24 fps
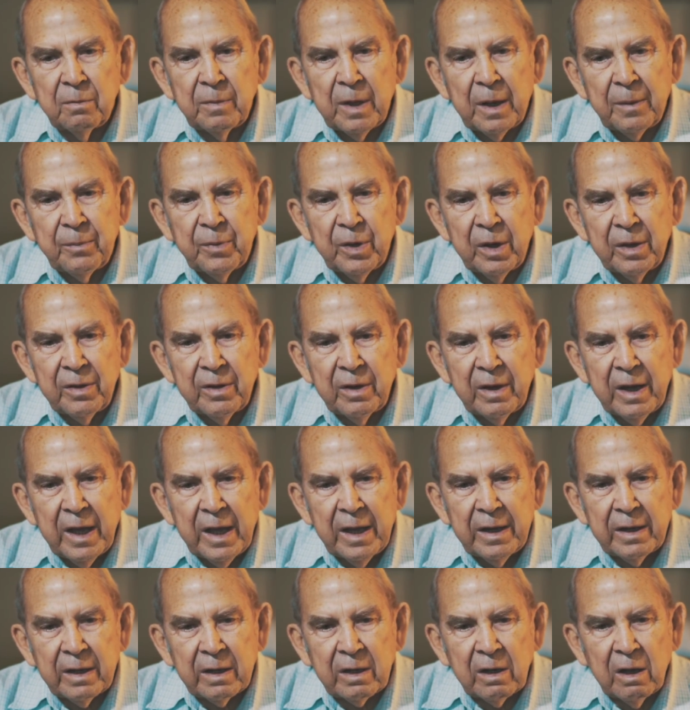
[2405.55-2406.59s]
my brother
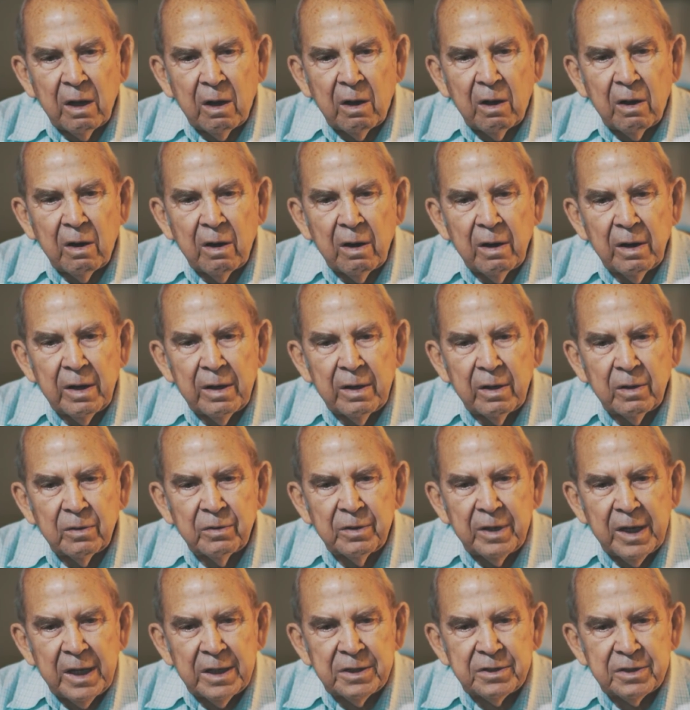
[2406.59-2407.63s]
had a car in
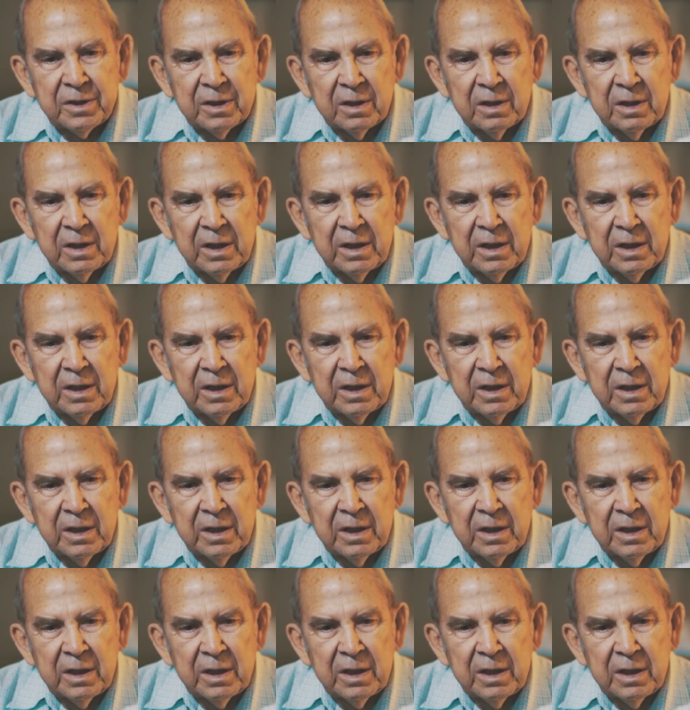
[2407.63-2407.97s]
Odessa.